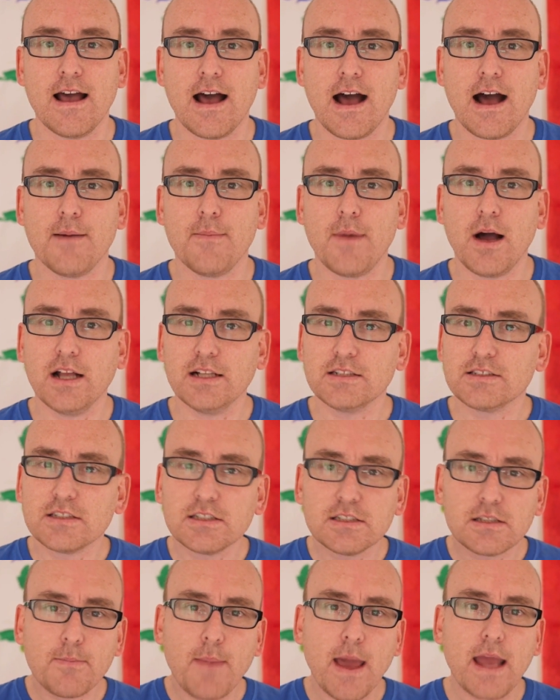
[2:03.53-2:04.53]
It's
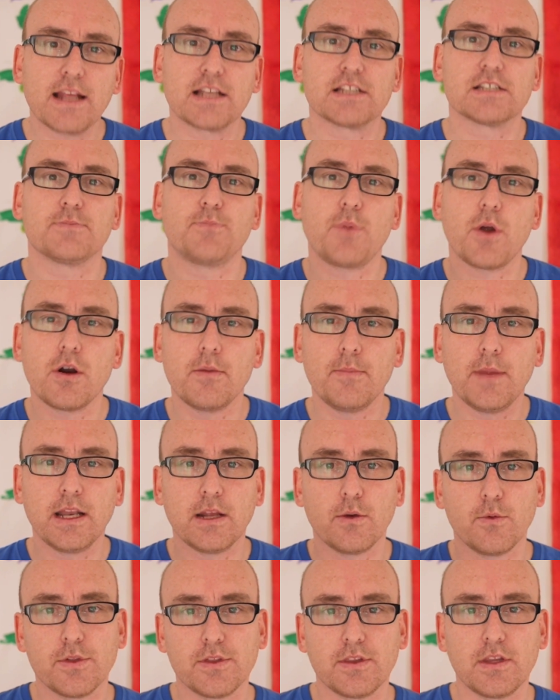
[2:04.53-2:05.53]
just about
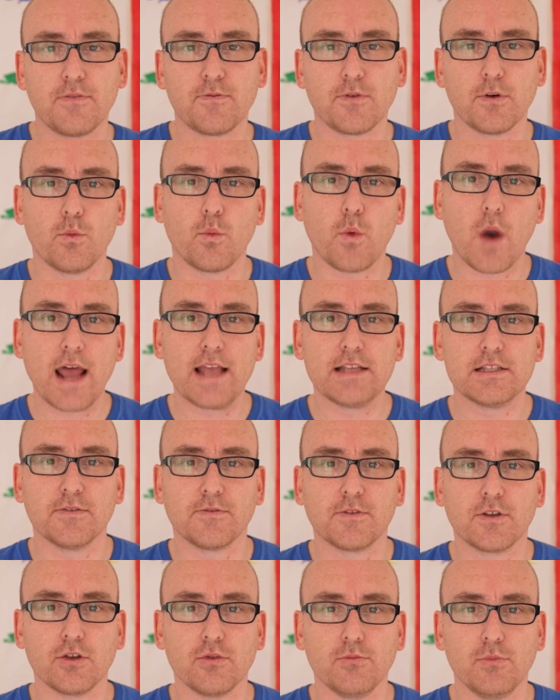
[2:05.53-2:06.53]
experimenting with different ways
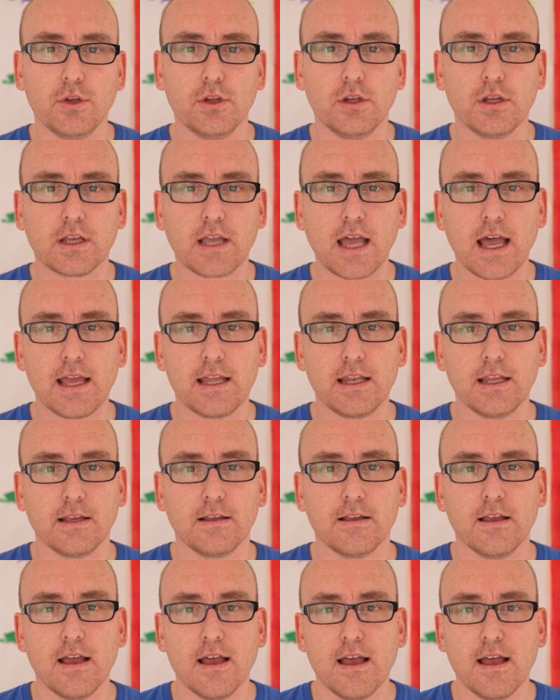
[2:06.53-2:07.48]
of communicating,